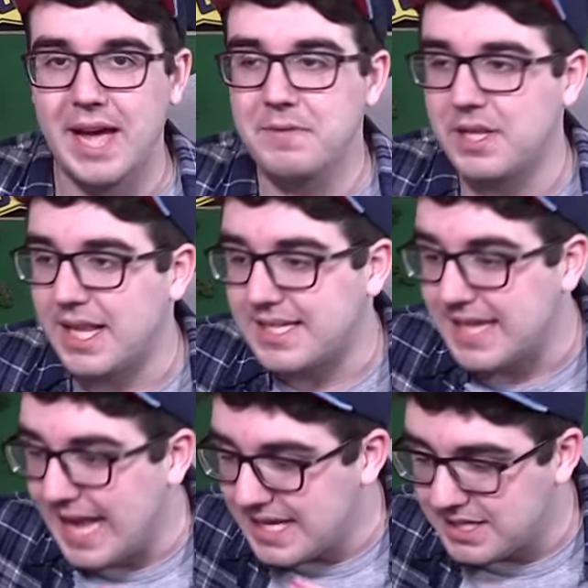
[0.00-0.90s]
I've collected
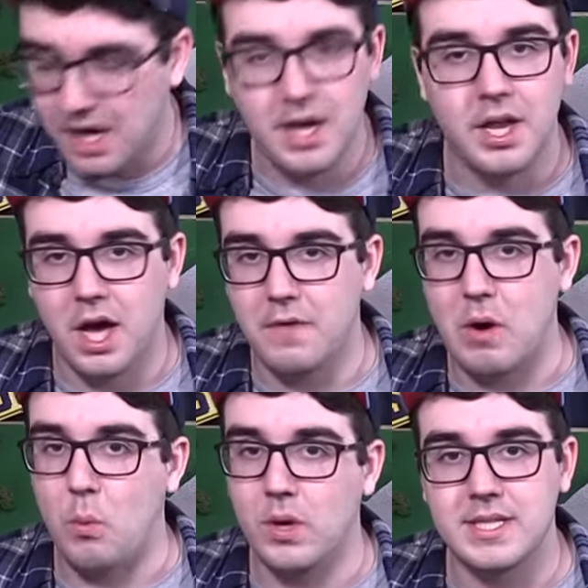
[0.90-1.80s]
a ton of
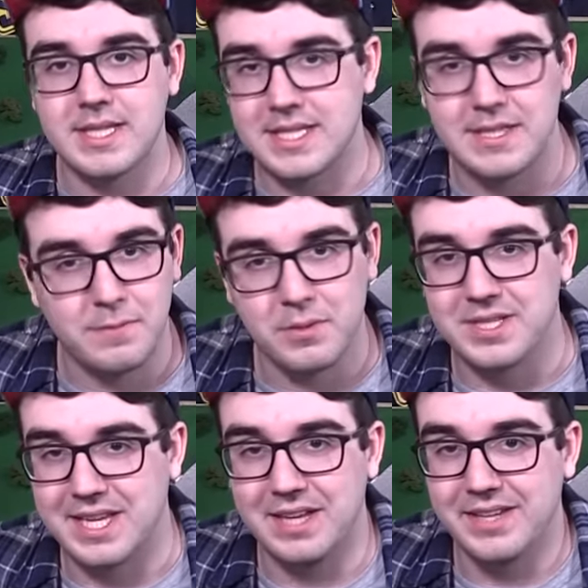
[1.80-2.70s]
164
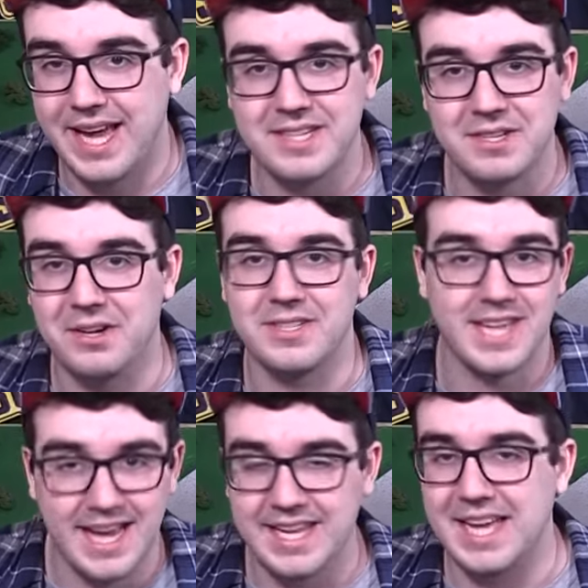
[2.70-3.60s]
scale NASCAR
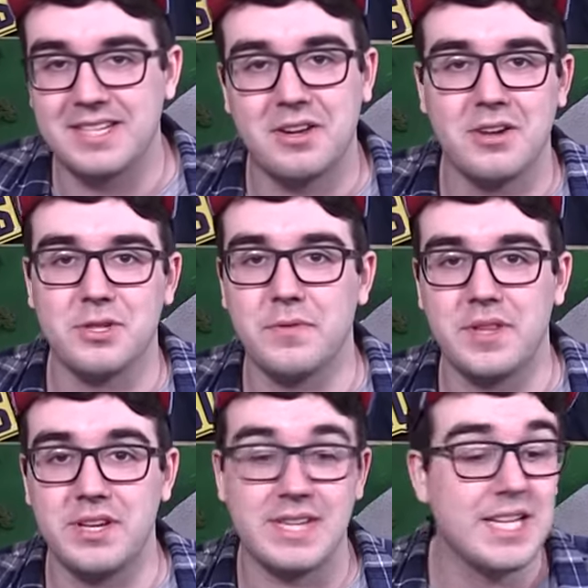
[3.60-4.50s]
diecast cars over
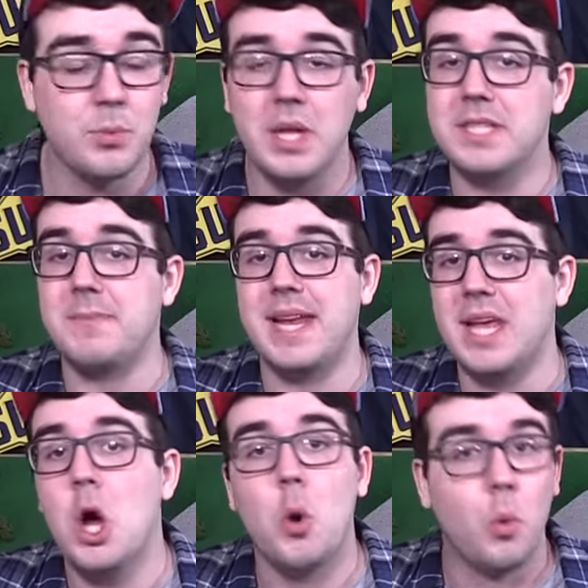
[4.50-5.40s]
the years, as well as
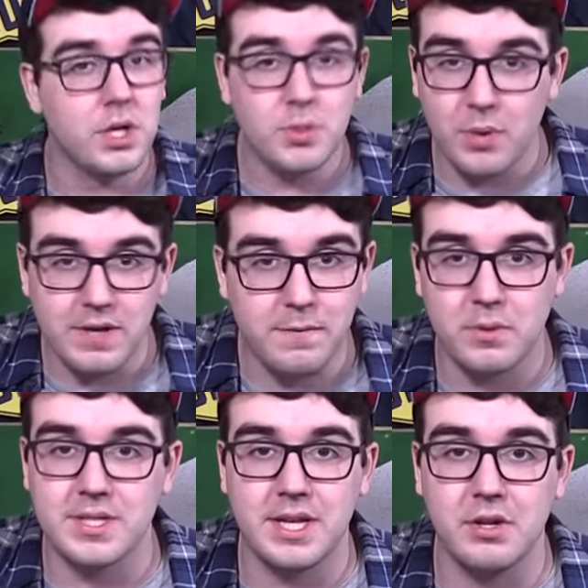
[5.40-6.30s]
many
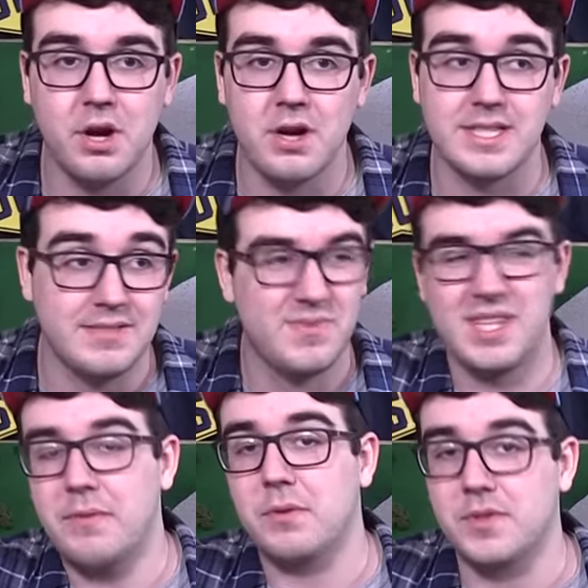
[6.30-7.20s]
124 scale cars and
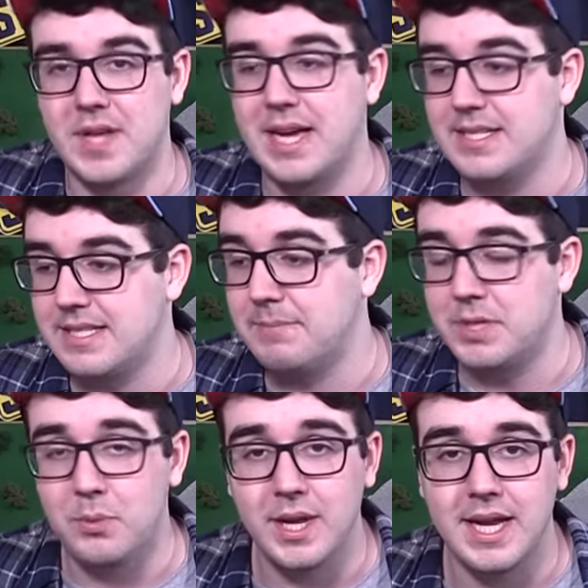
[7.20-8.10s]
several sizes in
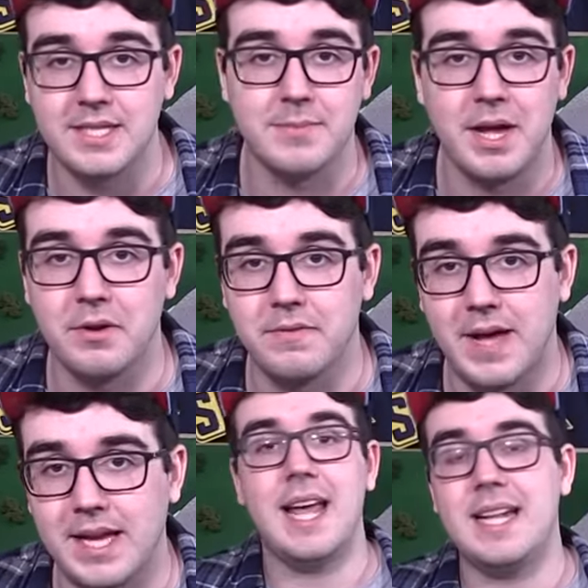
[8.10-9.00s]
between, as a matter of
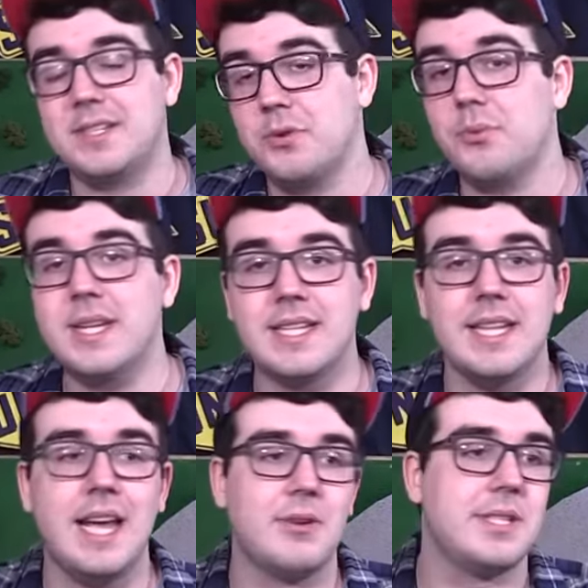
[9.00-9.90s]
fact. And so
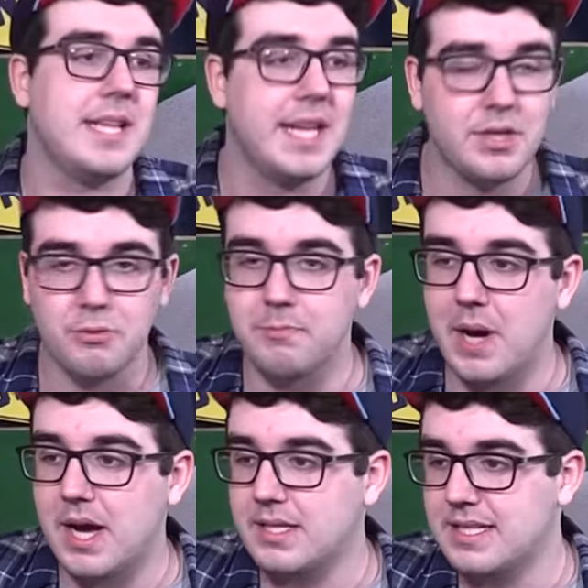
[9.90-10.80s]
recently I was digging
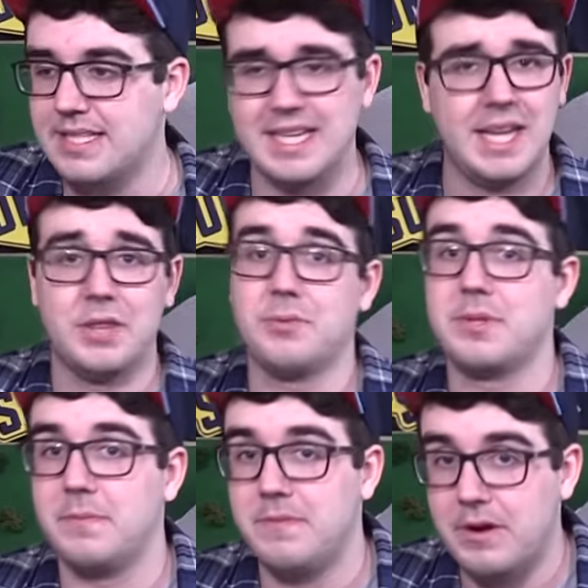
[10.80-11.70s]
through
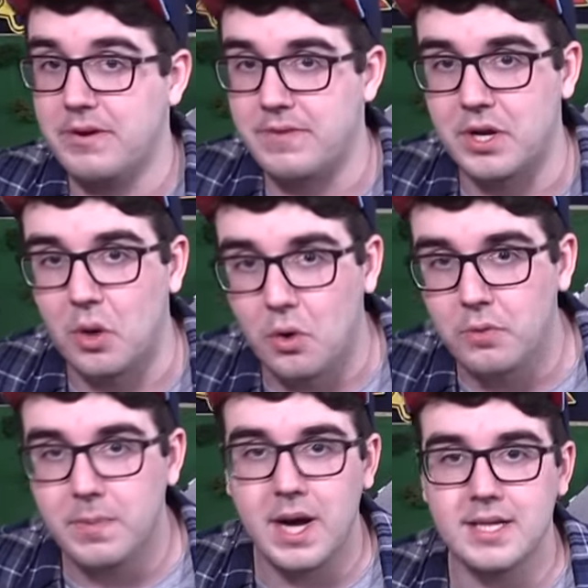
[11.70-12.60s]
some very, very
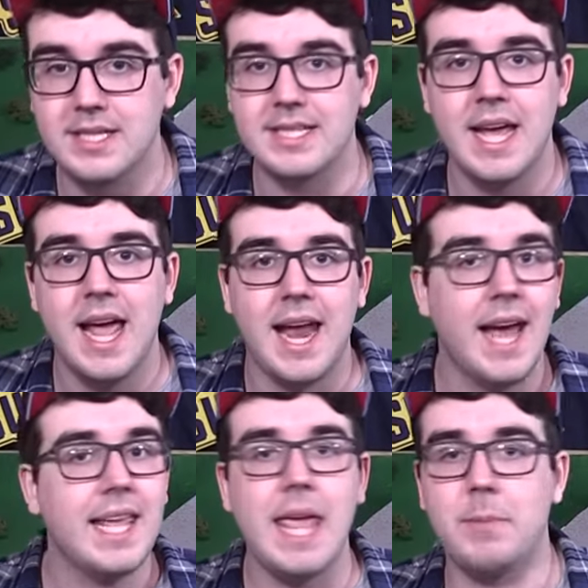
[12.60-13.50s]
old boxes, and
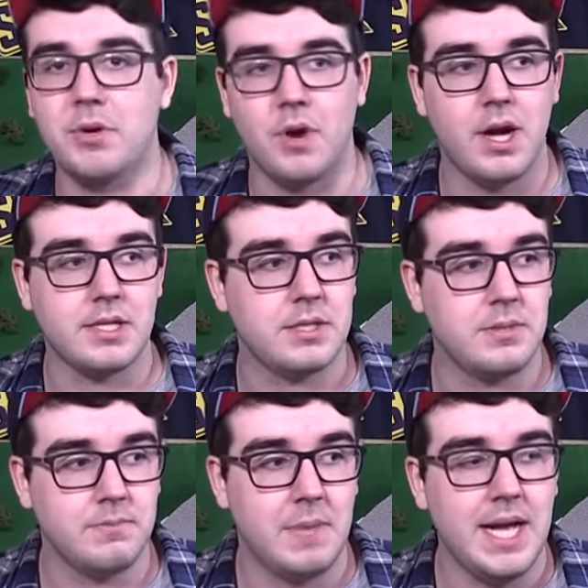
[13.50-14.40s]
I came across
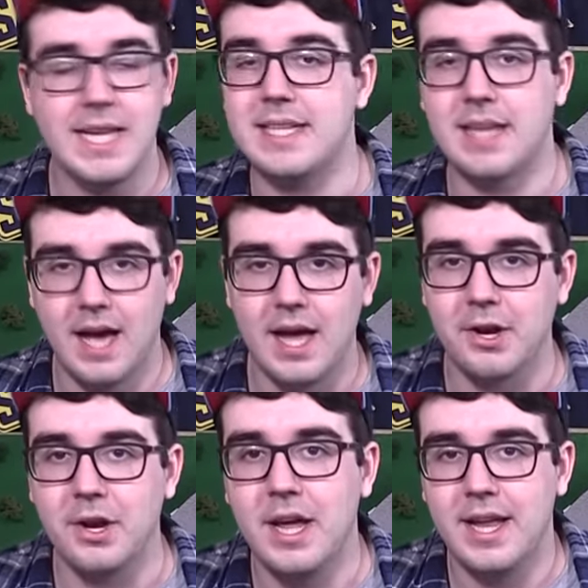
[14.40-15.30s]
my
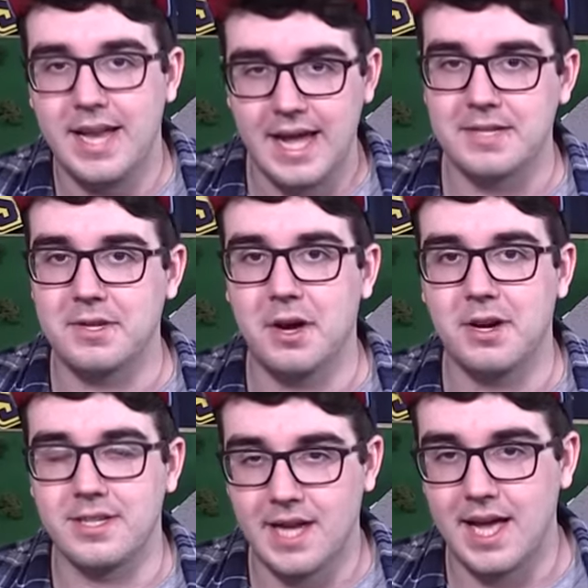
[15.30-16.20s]
entire
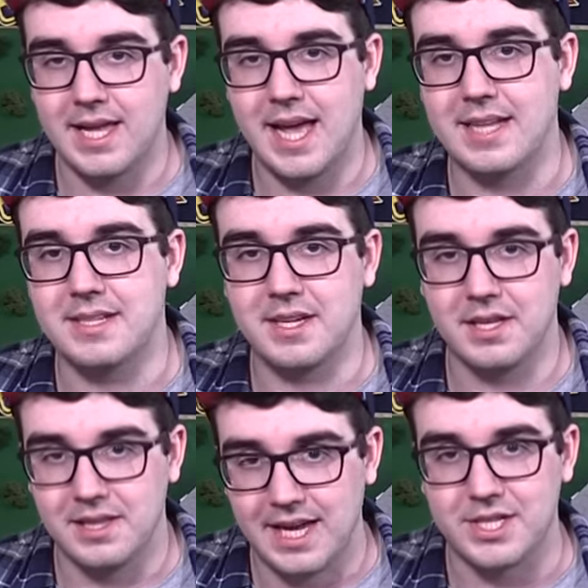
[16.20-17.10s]
NASCAR diecast
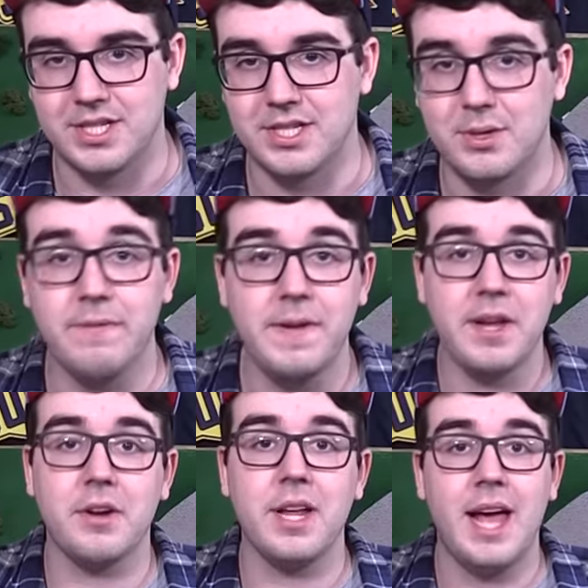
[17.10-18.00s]
collection. So I
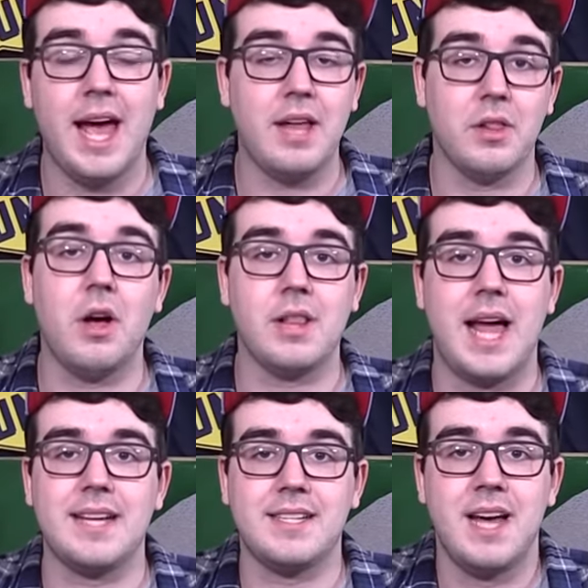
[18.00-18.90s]
figured at long
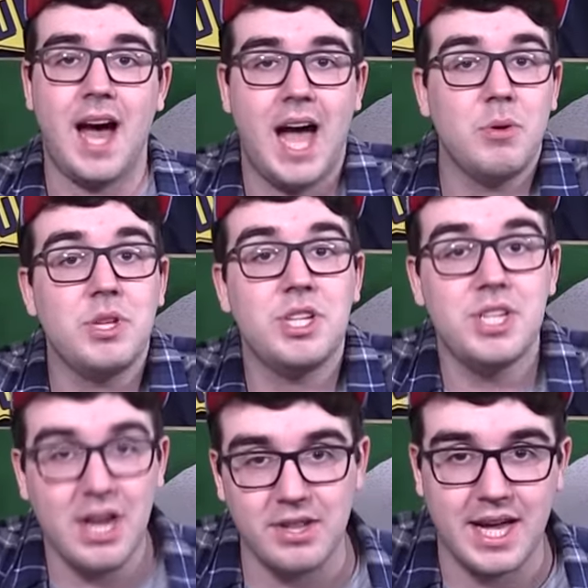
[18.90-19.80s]
last, I would
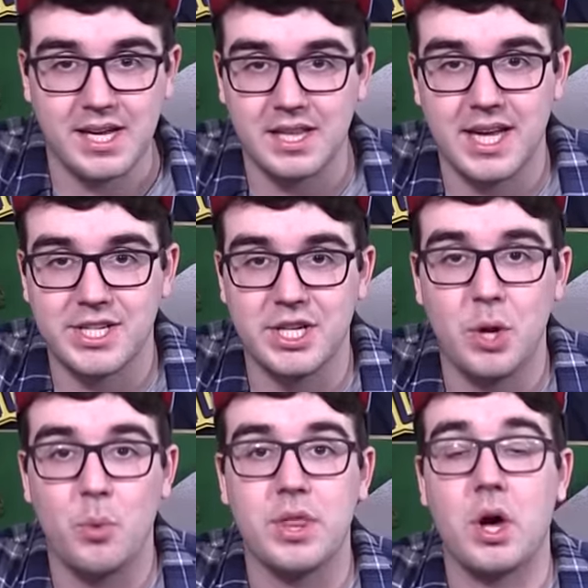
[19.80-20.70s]
share that
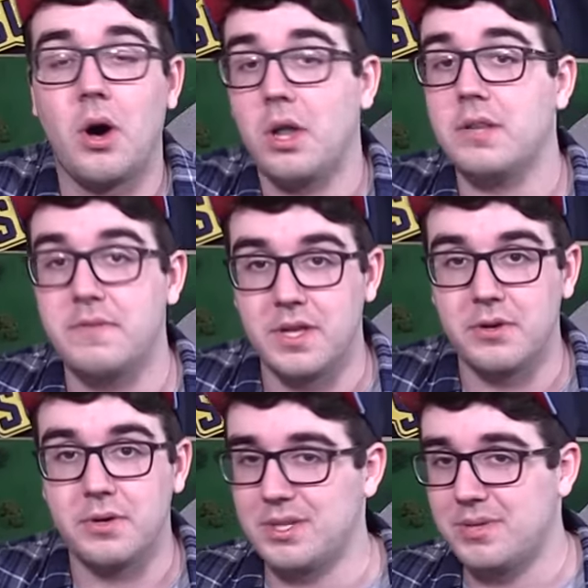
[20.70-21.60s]
collection with all of
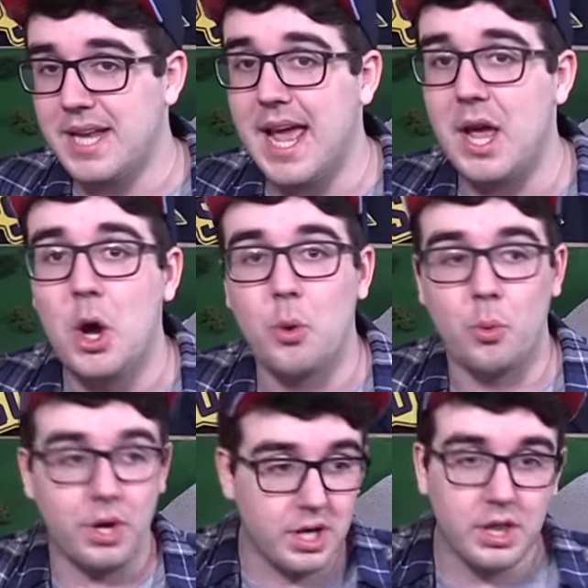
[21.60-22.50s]
you. So today
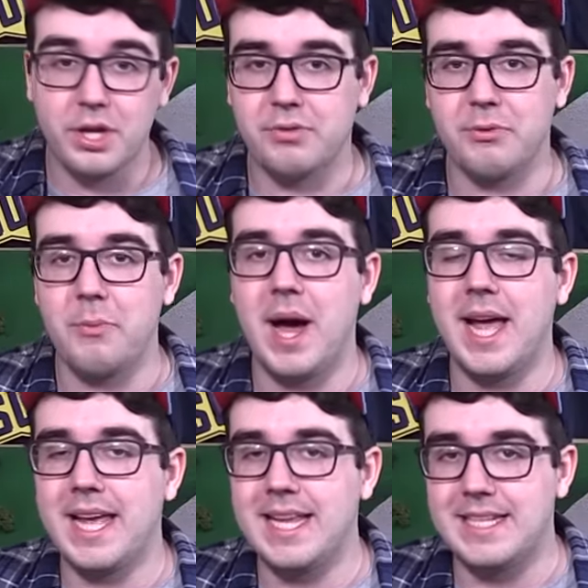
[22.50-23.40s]
we're gonna look through
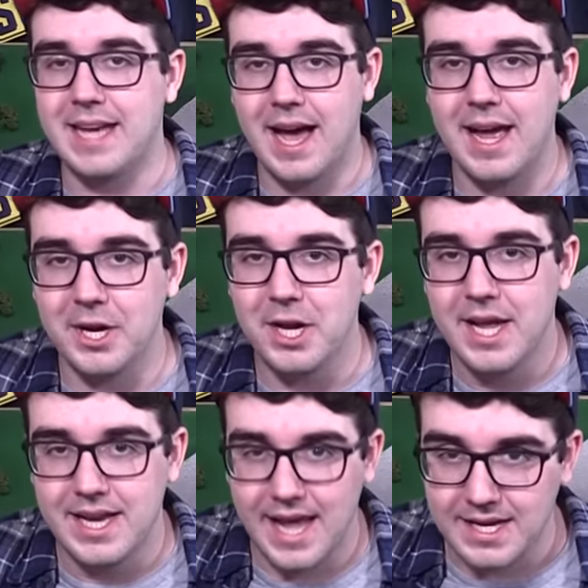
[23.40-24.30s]
my entire
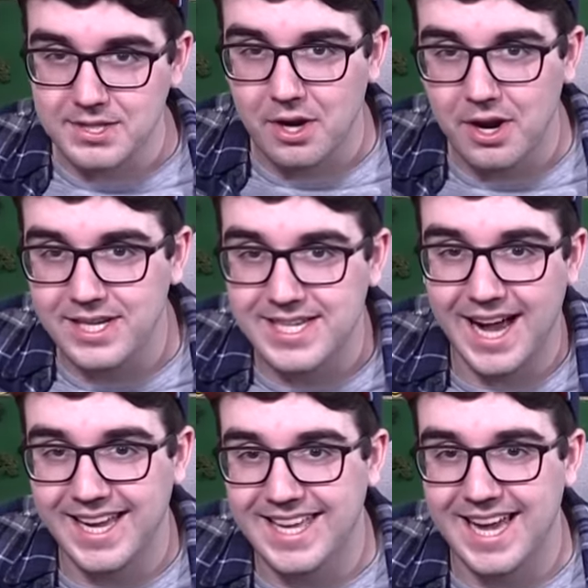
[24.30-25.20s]
NASCAR
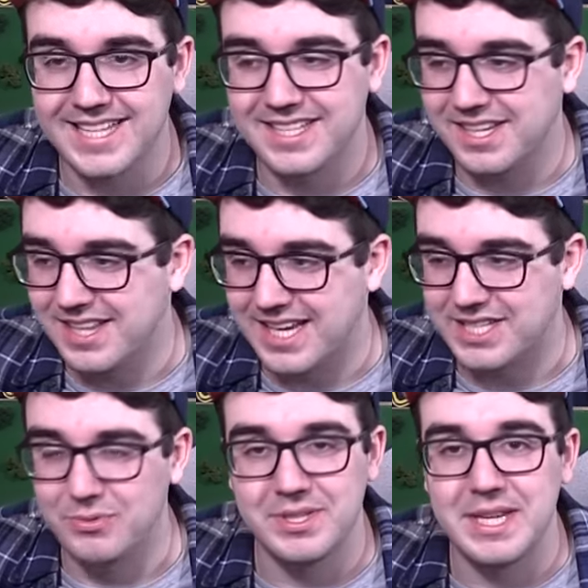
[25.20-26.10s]
diecast
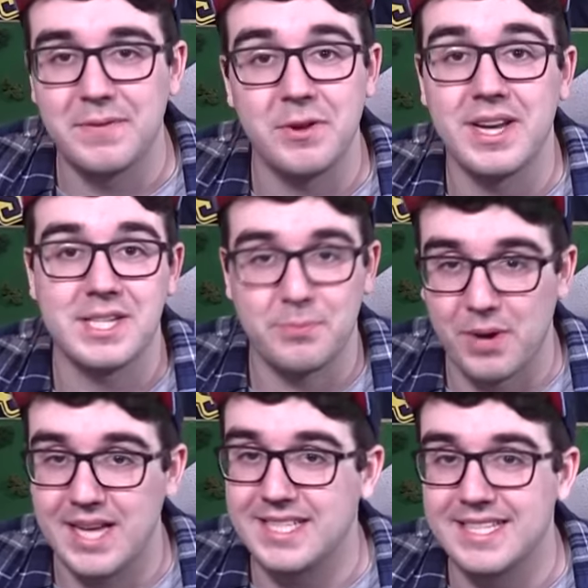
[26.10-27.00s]
collection. We'll see if there are any
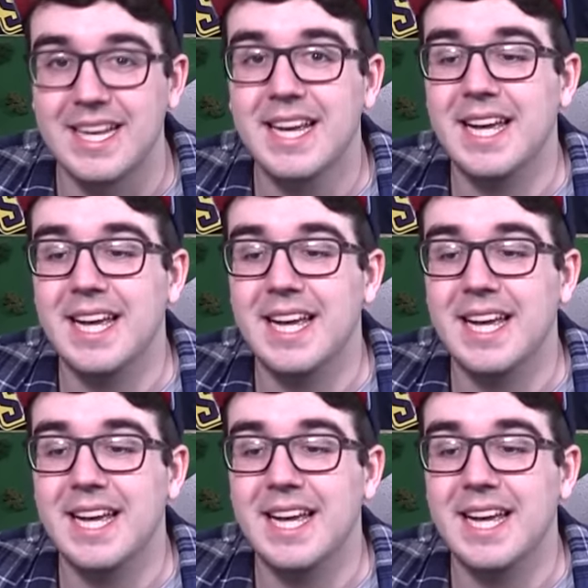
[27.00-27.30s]
surprises.